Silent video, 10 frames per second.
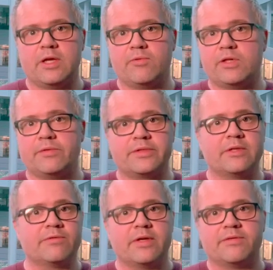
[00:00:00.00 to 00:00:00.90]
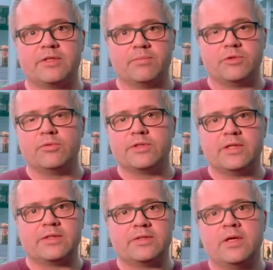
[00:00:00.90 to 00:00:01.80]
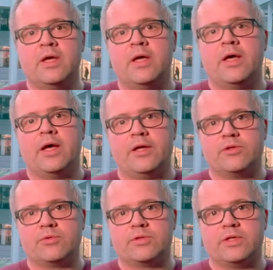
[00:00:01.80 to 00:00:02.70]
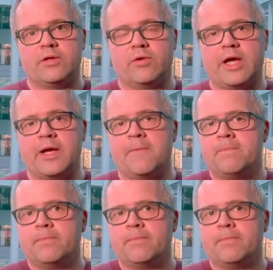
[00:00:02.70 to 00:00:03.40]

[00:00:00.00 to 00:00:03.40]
Aviatrix gives us some tool sets uh, to set, okay,